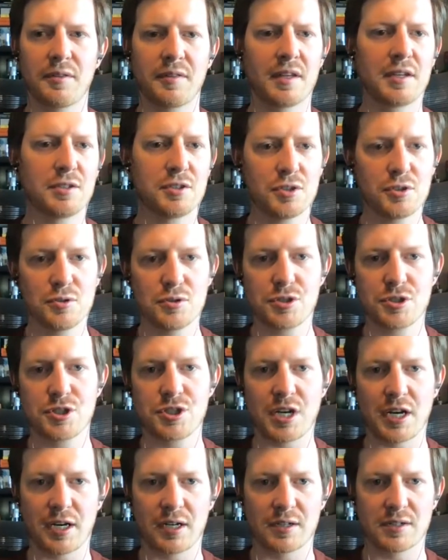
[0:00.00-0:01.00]
They do
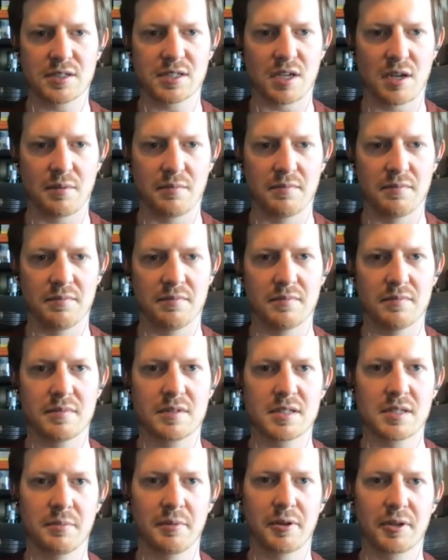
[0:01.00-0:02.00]
share some
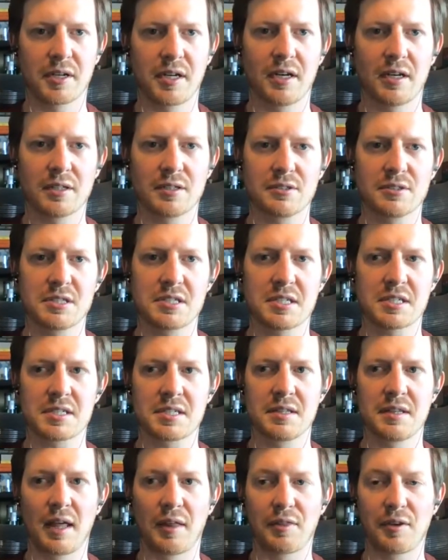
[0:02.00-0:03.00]
similar characteristics
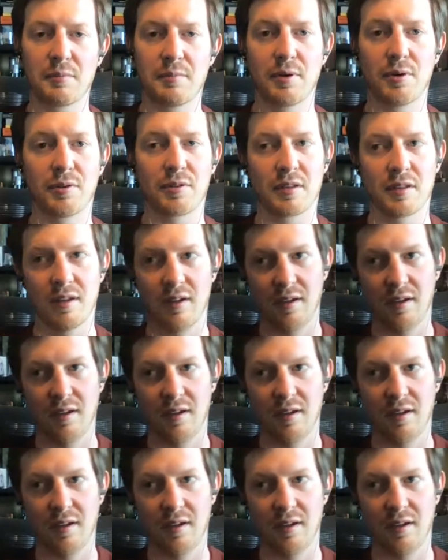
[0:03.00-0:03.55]
in that they're both